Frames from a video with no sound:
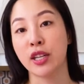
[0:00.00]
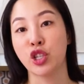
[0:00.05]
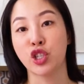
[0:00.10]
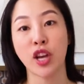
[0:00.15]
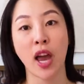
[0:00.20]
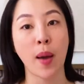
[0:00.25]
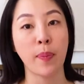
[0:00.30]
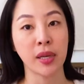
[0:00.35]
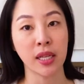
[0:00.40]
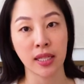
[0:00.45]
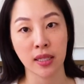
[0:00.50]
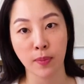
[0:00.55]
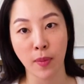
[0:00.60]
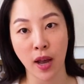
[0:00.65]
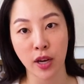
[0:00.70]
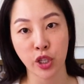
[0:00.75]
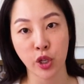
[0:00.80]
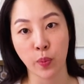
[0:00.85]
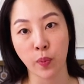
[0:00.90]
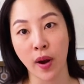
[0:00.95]
Japanese
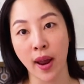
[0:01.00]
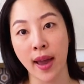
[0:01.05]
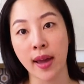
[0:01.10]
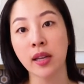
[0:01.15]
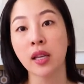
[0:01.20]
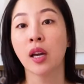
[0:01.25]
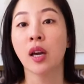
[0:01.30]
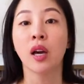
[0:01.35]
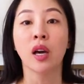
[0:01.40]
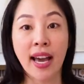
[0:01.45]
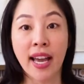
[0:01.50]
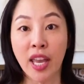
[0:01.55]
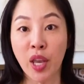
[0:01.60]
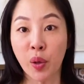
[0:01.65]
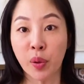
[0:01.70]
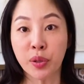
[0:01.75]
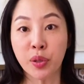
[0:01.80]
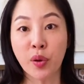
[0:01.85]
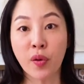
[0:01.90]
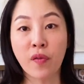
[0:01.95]
matcha brand. He
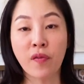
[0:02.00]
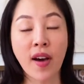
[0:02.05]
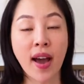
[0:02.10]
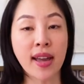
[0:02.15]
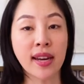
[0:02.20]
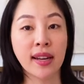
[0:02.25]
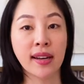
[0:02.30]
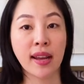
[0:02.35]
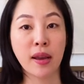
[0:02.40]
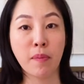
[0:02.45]
also invited